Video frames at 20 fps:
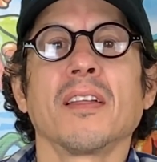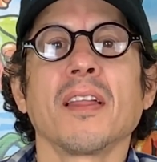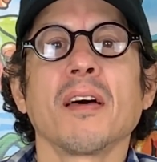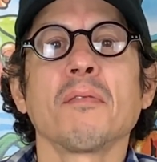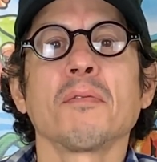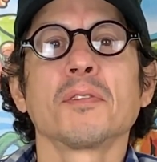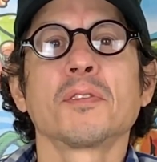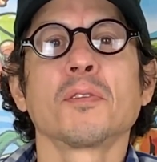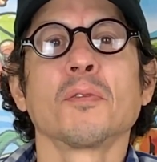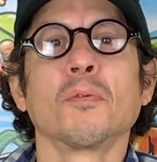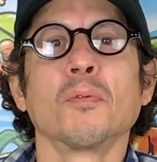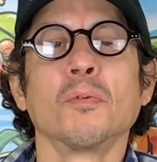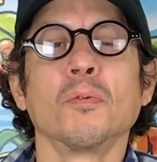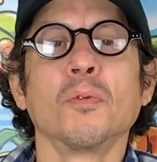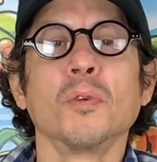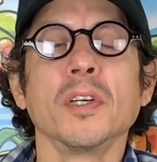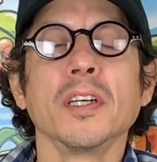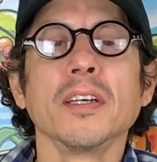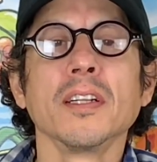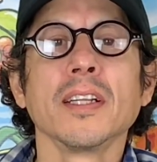That was a
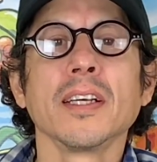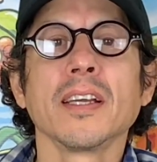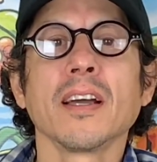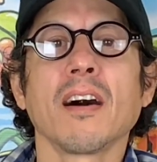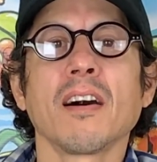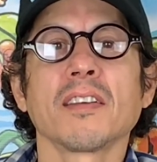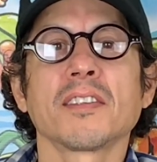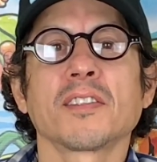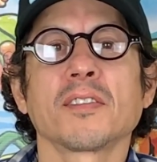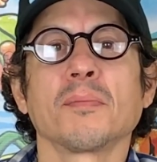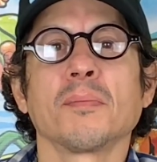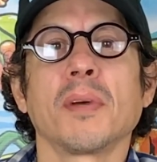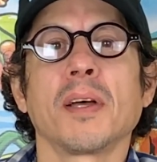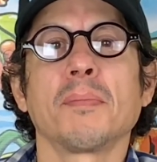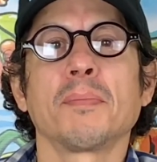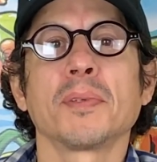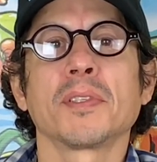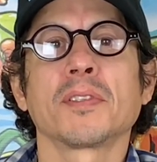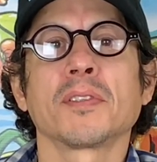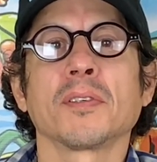really awesome
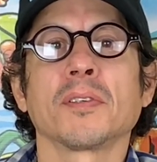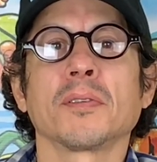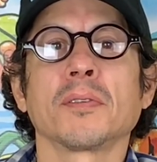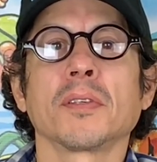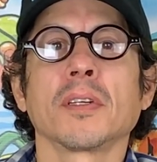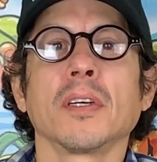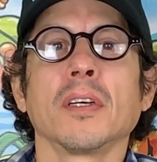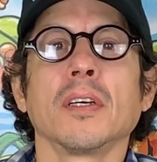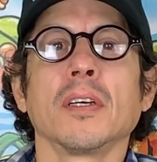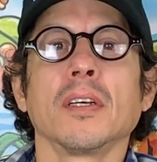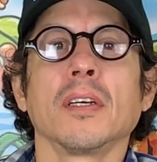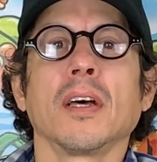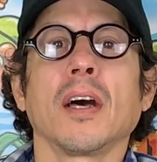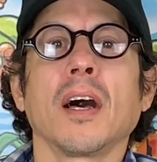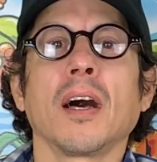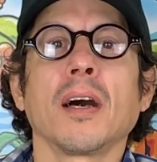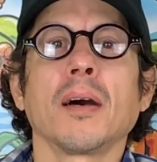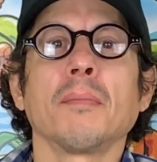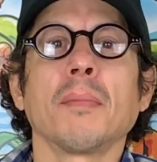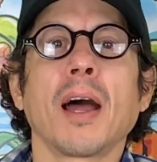episode.
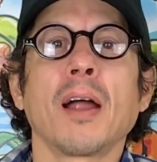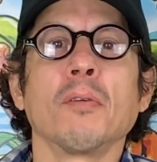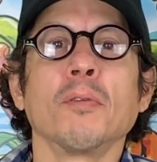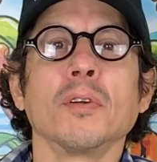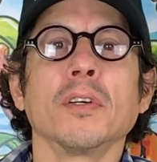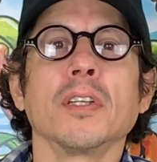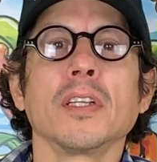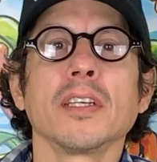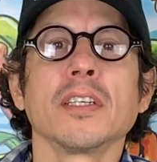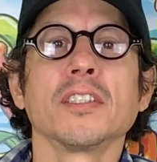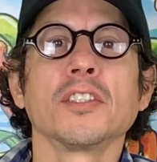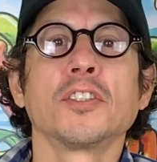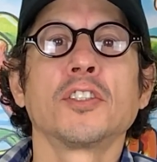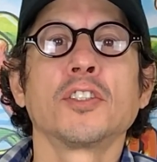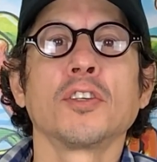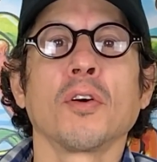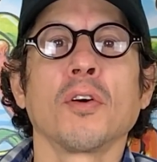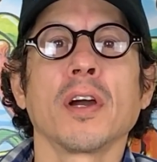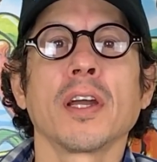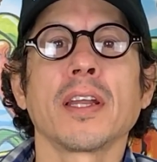I really
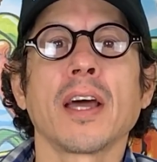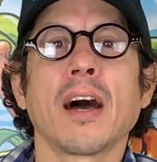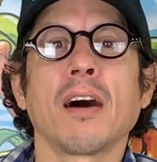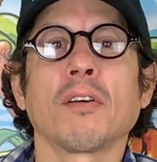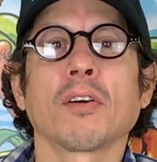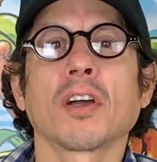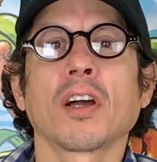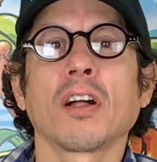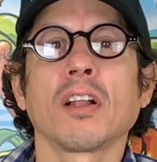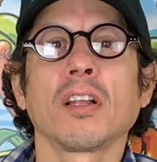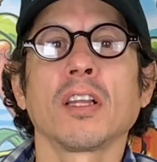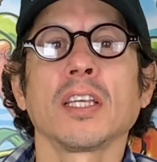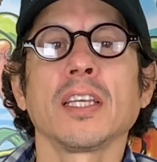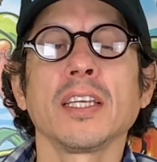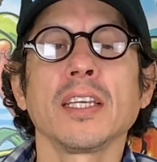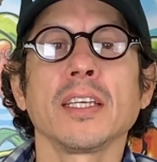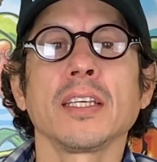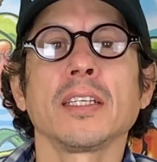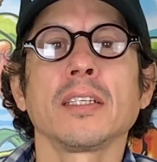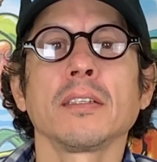enjoyed how
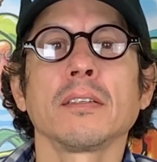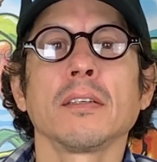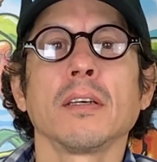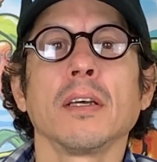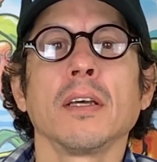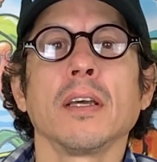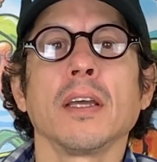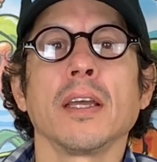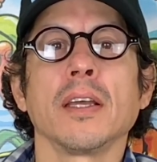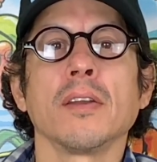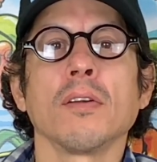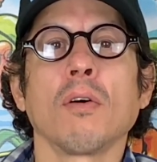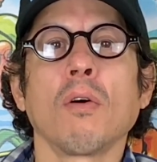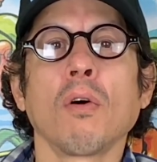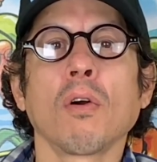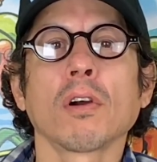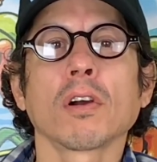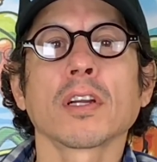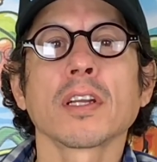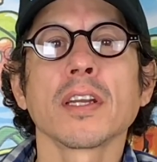clean and
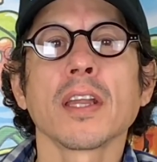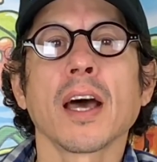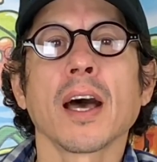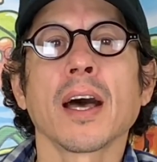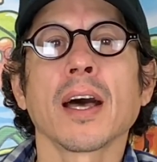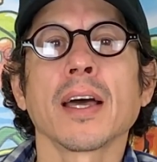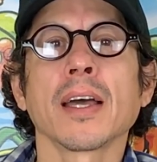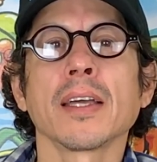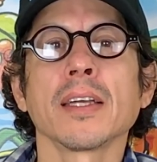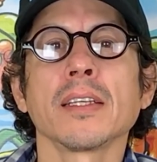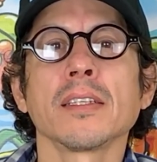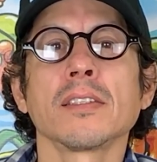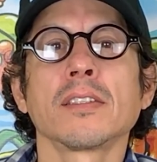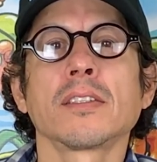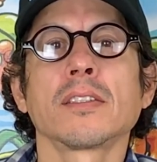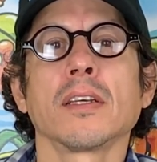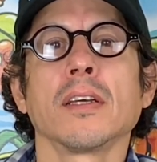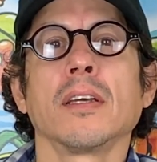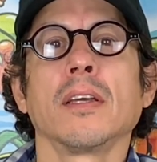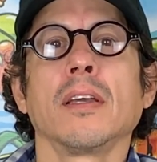
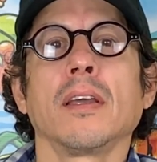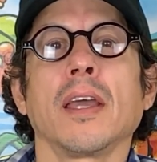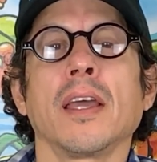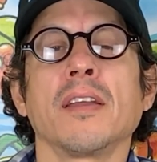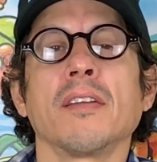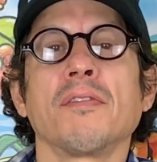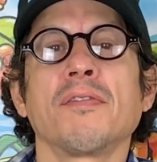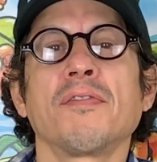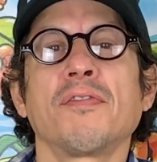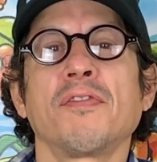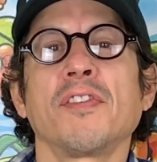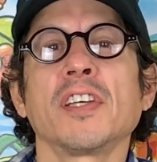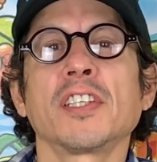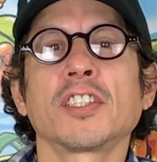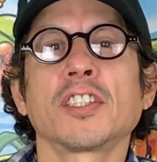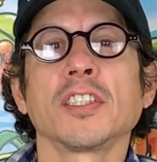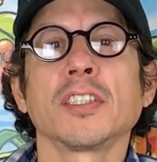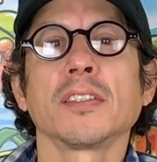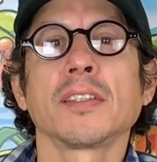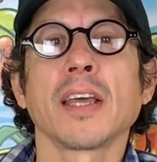organized and
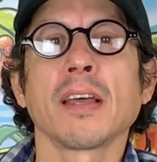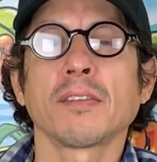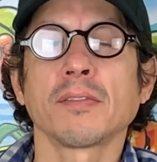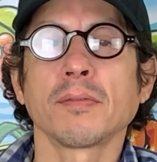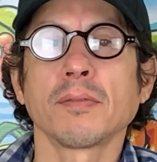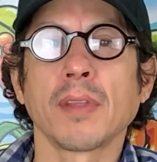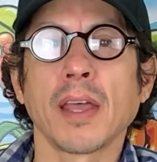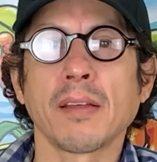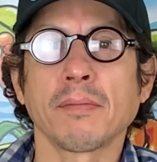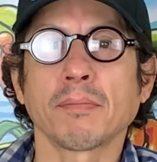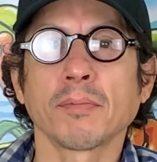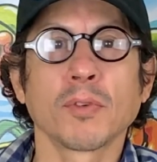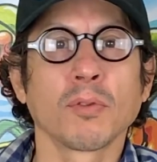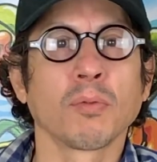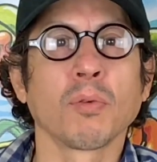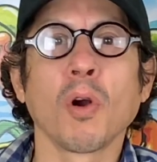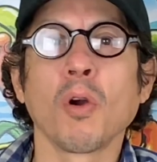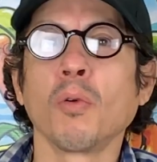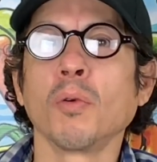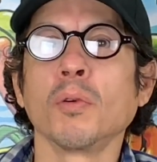efficient that
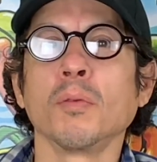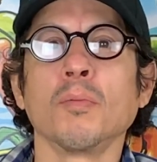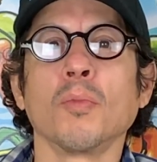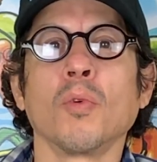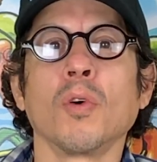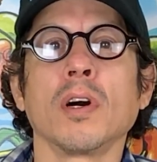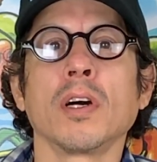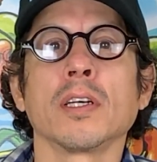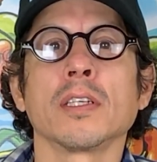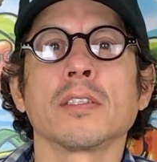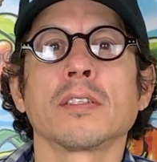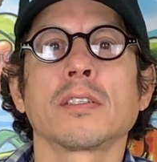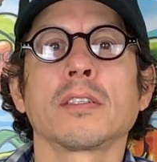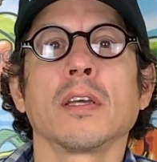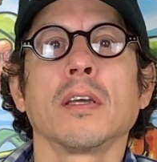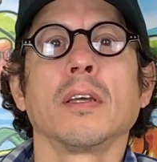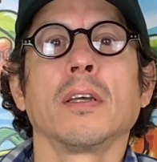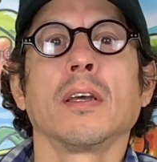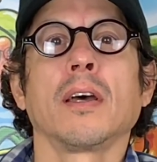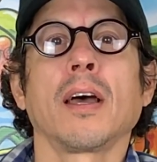grow room
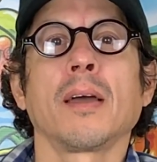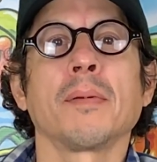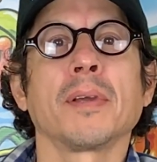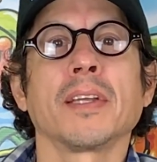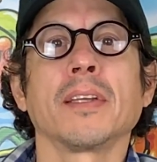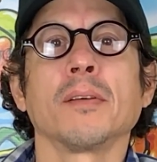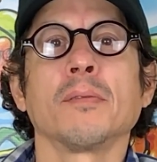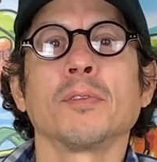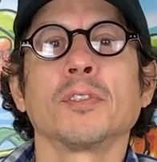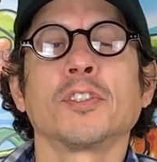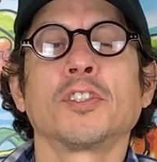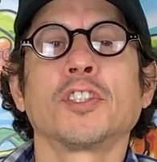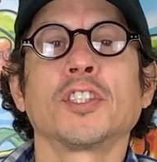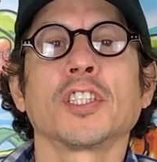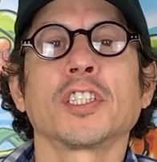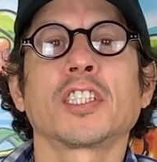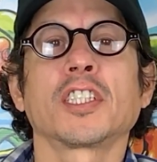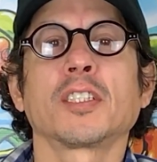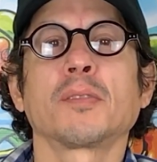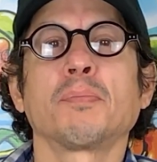was. I mean, it was
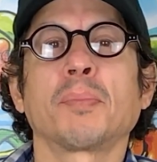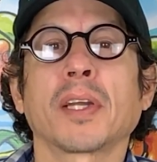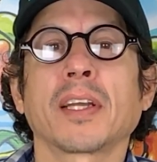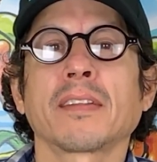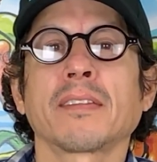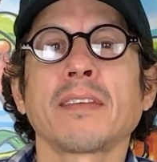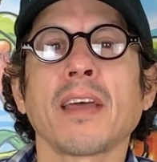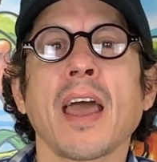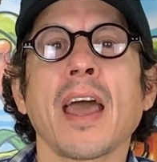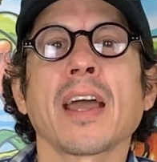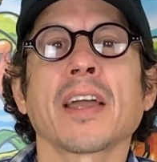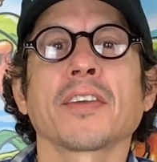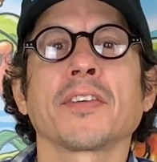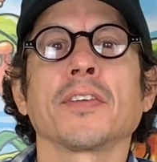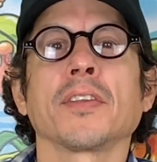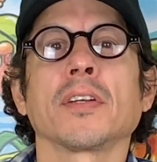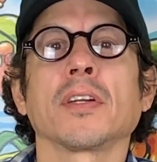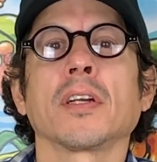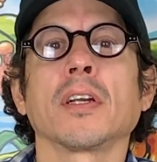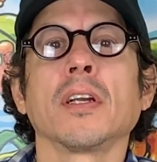just
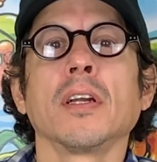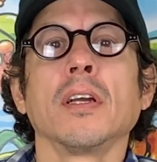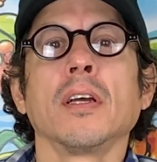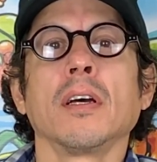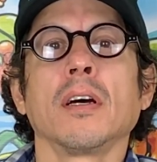spectacular.